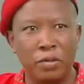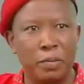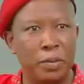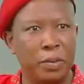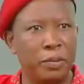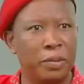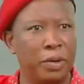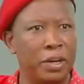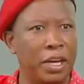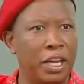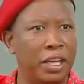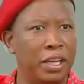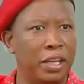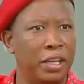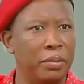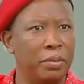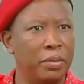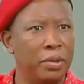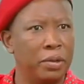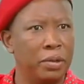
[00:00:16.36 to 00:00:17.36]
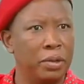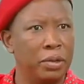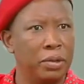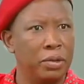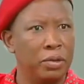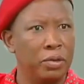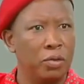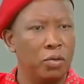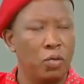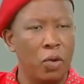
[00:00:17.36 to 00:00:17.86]
of people like him
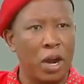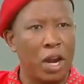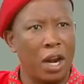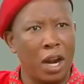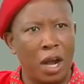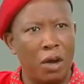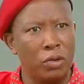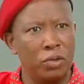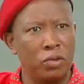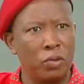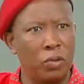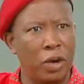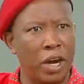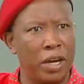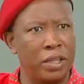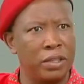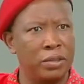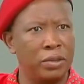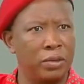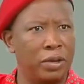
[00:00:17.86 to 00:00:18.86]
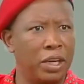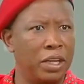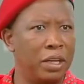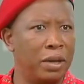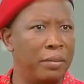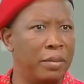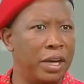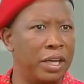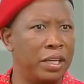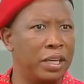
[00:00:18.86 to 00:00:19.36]
who allowed whites to
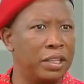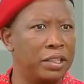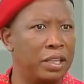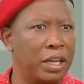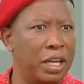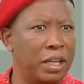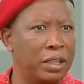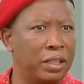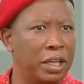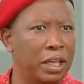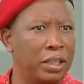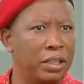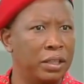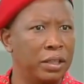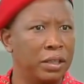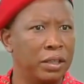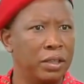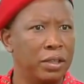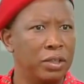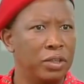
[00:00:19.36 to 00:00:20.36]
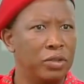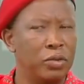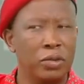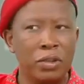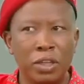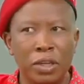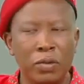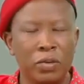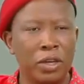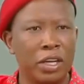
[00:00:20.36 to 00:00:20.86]
undermine us like that. You
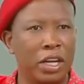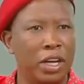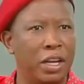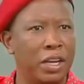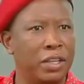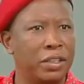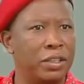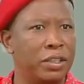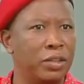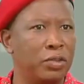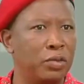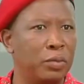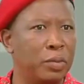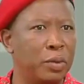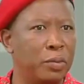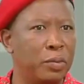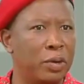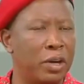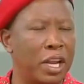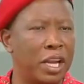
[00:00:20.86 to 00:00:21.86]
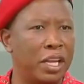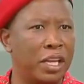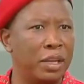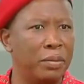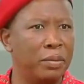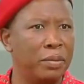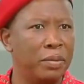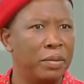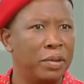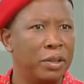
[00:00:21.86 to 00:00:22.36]
think we can listen to people like
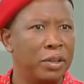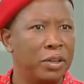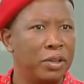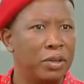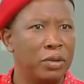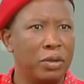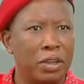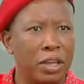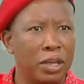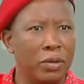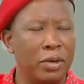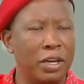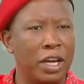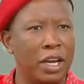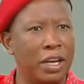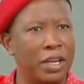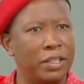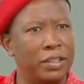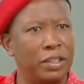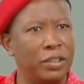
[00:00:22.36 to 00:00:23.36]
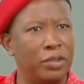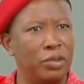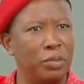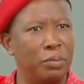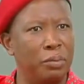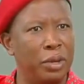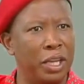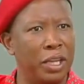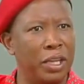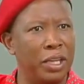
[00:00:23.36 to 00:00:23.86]
him? You think we can listen to
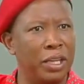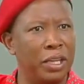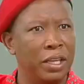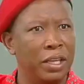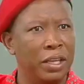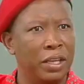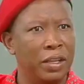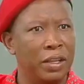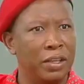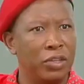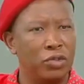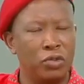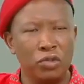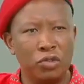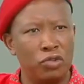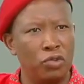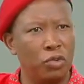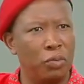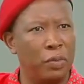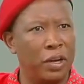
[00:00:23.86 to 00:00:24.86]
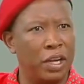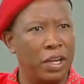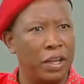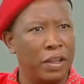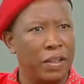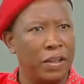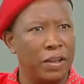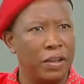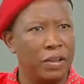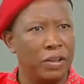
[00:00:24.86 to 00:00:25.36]
Mbeki, to Zuma,
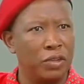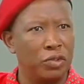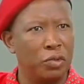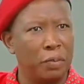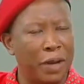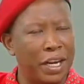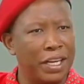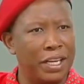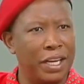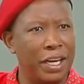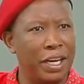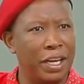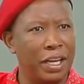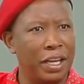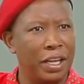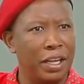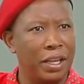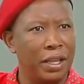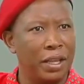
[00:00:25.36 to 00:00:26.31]
to Mandela?